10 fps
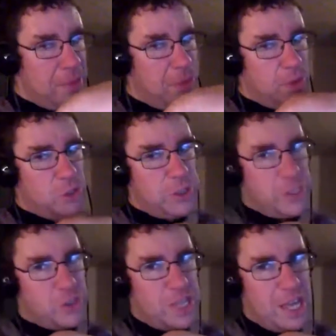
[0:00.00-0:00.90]
once you hit
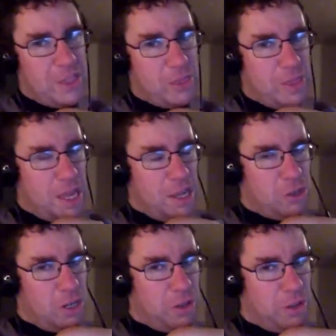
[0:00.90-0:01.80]
that
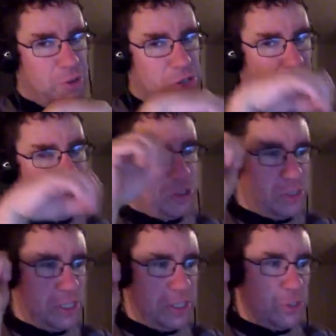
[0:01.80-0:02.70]
$100 threshold, you'll get
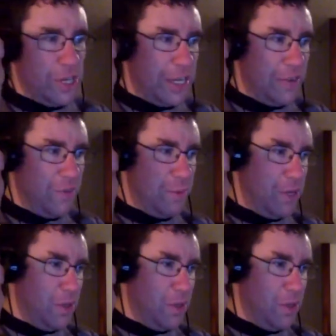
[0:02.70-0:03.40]
a check every month.